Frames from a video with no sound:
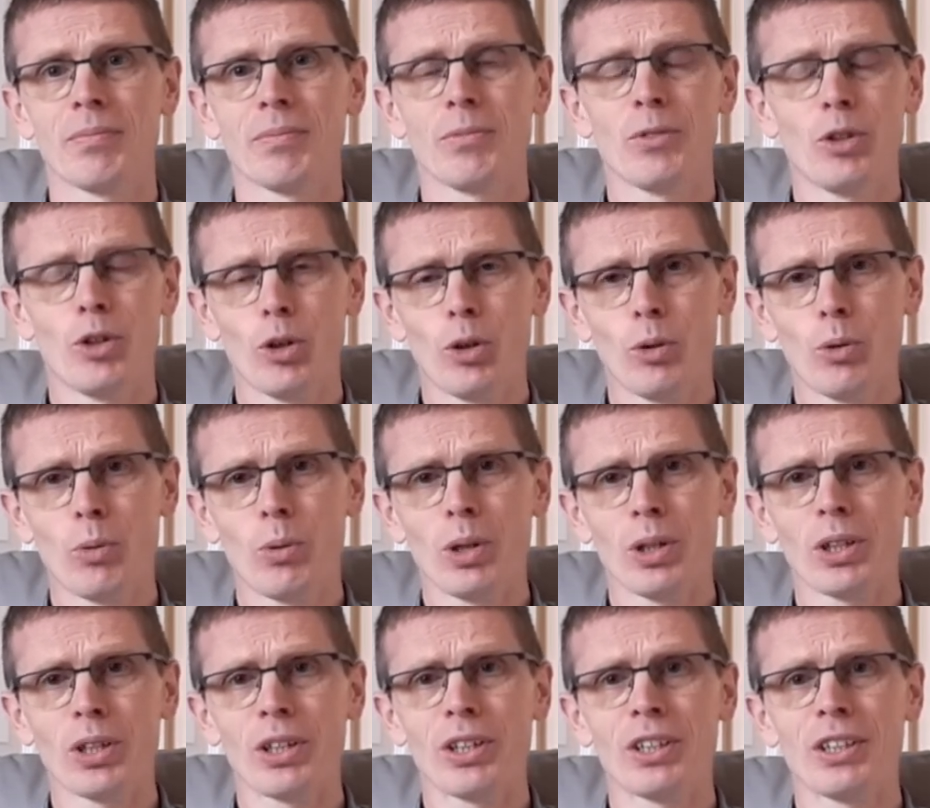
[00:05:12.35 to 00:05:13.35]
No
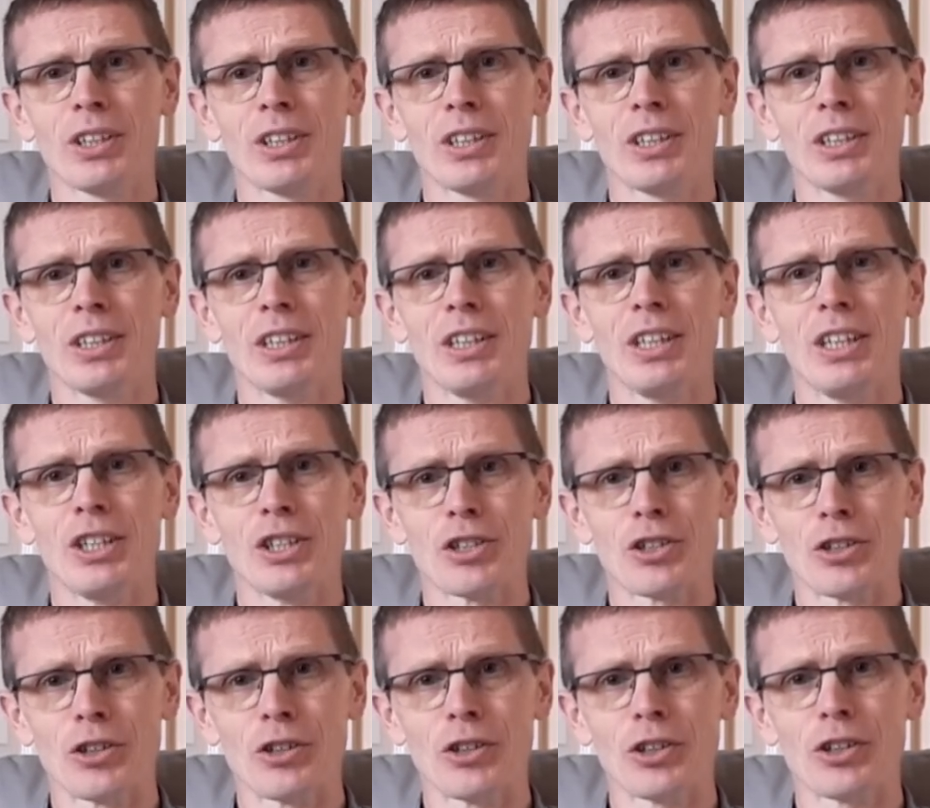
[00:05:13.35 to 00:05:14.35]
one is
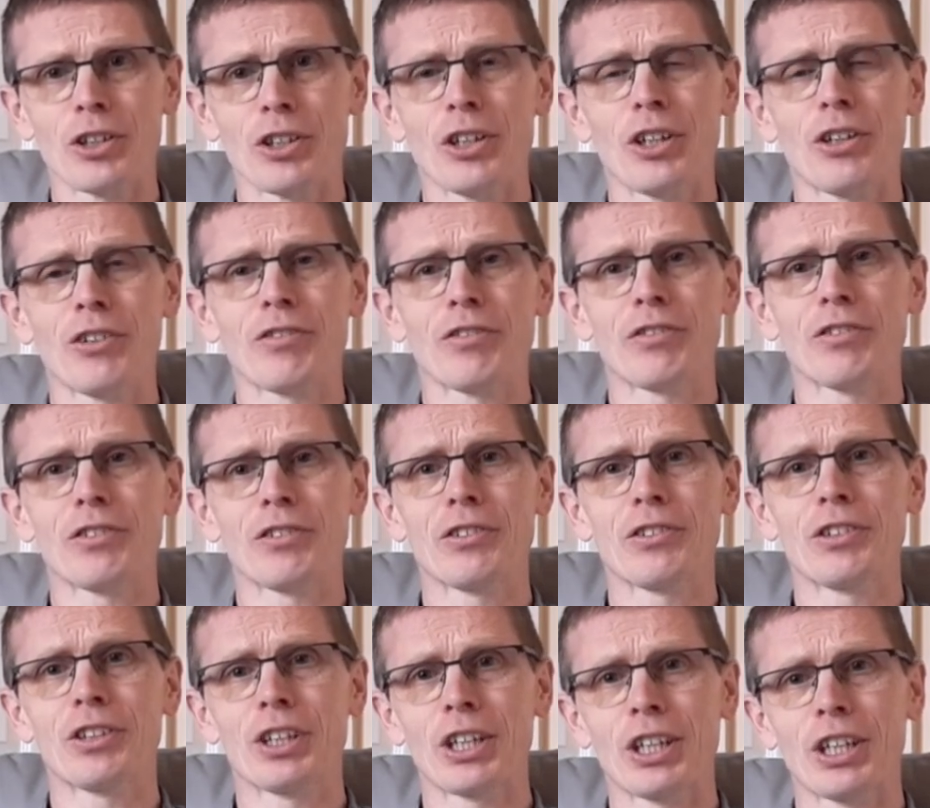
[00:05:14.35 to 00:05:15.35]
good enough
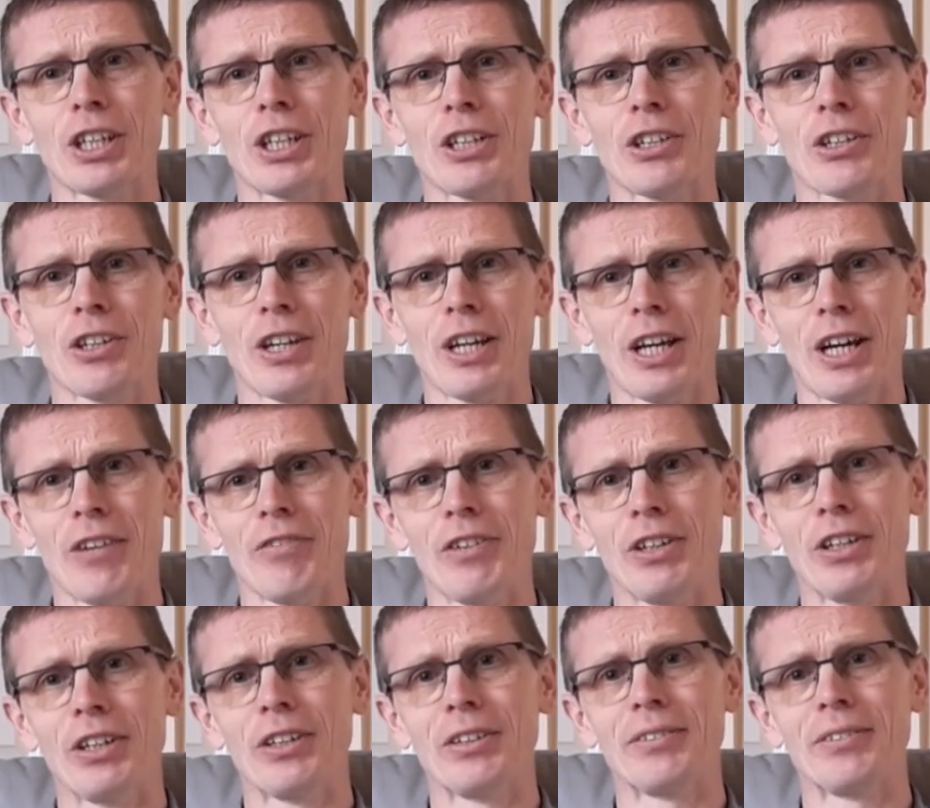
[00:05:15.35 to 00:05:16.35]
to get into heaven.